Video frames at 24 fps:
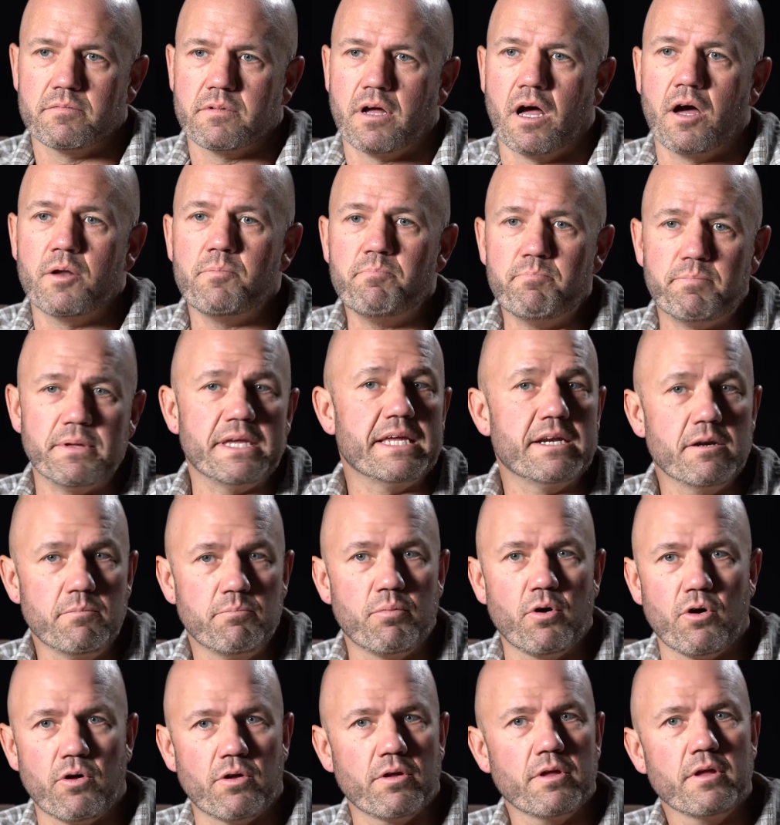
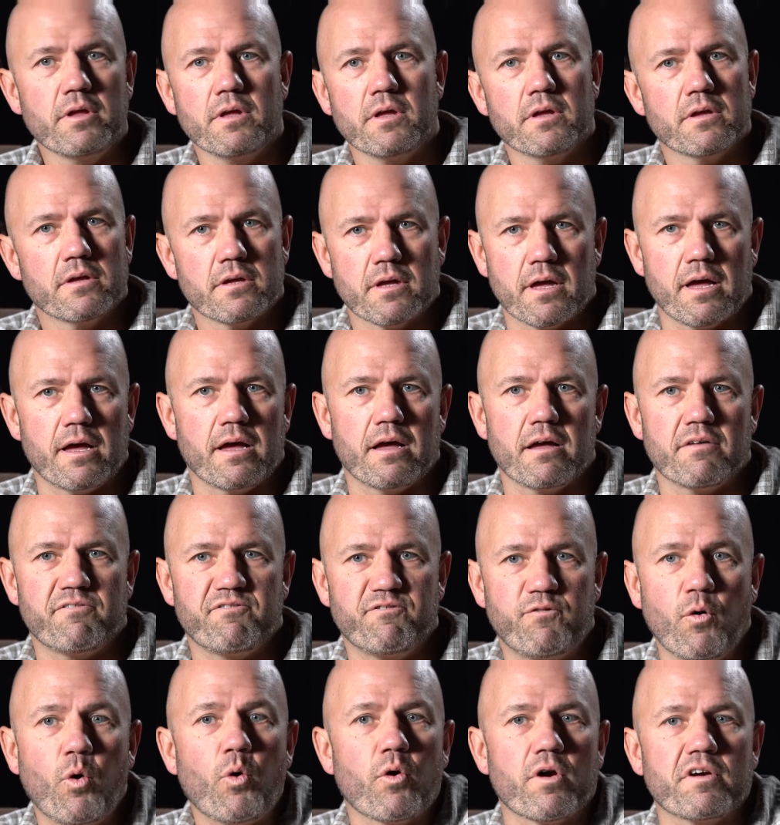unbeatable uh,
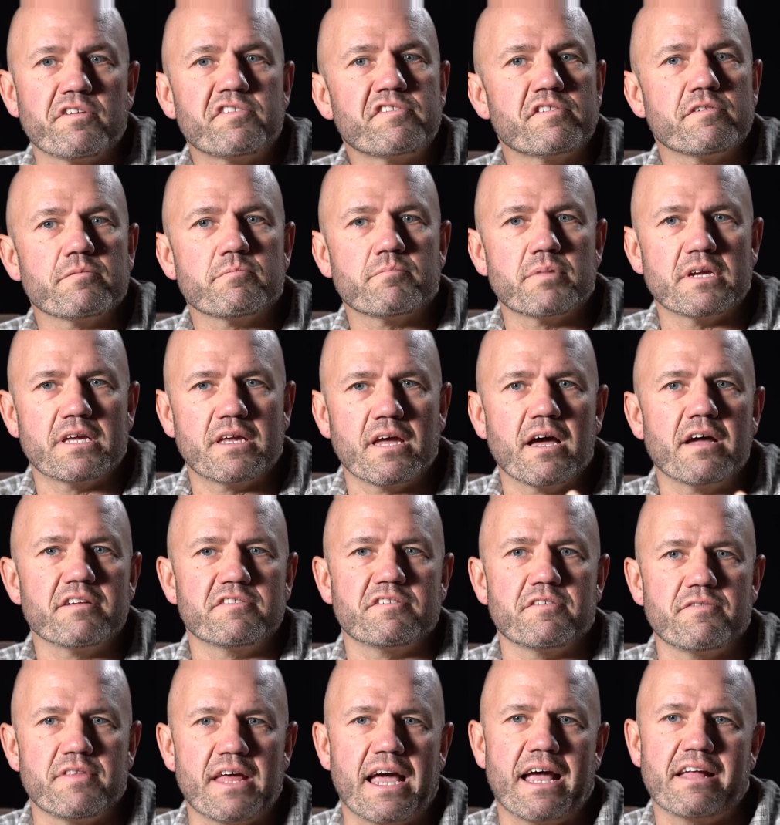force
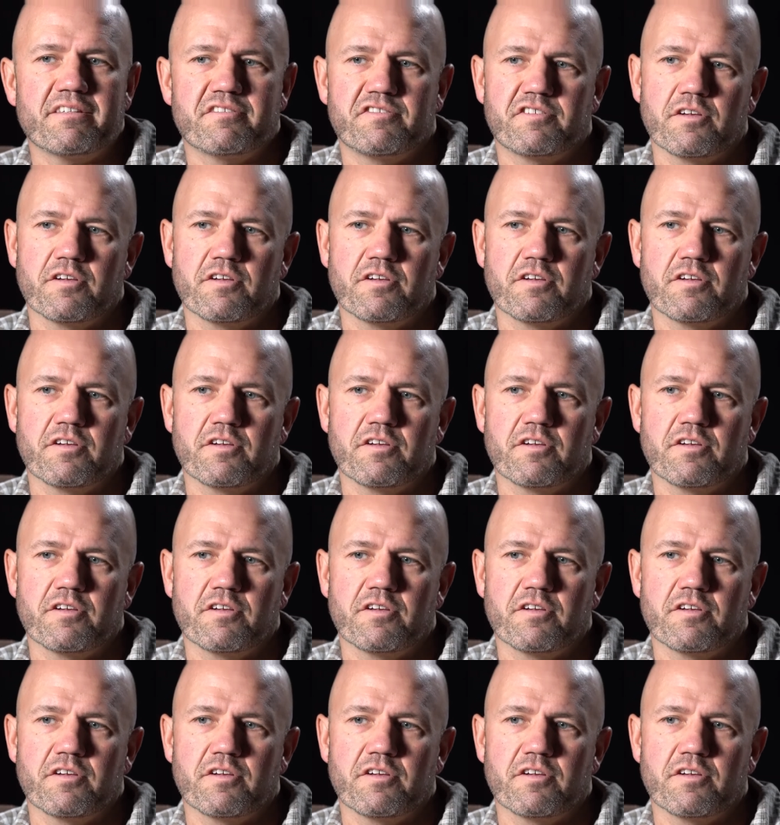because of that.